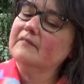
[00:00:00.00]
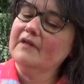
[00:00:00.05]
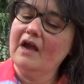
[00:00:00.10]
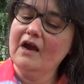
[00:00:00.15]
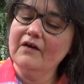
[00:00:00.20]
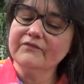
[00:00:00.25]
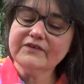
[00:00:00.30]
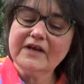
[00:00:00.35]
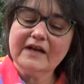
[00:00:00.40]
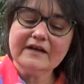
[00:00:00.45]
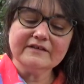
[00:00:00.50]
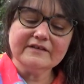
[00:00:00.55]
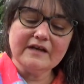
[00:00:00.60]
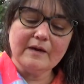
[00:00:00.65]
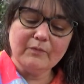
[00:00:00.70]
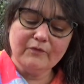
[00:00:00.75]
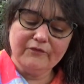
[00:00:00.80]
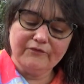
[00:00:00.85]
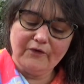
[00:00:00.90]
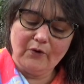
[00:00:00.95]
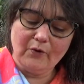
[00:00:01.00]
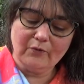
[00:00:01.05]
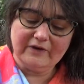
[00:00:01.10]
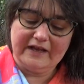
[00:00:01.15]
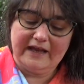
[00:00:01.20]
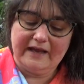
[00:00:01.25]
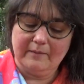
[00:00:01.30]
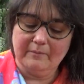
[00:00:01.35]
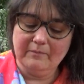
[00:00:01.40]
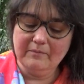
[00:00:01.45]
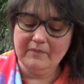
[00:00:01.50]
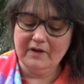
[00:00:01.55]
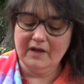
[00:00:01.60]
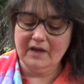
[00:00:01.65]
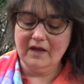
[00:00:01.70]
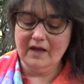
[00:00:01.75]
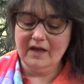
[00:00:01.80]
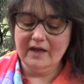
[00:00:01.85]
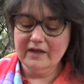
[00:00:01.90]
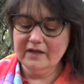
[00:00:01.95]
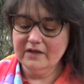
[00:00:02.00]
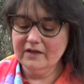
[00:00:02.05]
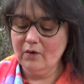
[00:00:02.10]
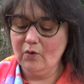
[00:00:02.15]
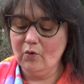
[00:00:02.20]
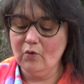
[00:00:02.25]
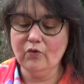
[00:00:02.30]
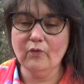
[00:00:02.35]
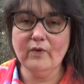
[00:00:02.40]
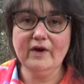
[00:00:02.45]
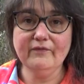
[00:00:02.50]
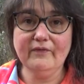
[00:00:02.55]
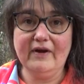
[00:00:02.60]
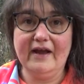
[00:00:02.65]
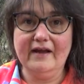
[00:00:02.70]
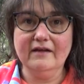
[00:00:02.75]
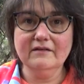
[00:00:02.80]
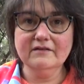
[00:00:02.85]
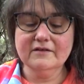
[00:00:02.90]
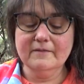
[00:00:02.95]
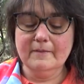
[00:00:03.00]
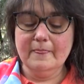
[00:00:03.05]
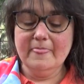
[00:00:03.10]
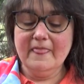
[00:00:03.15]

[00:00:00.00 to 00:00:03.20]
I've done a double fold hem all the way around.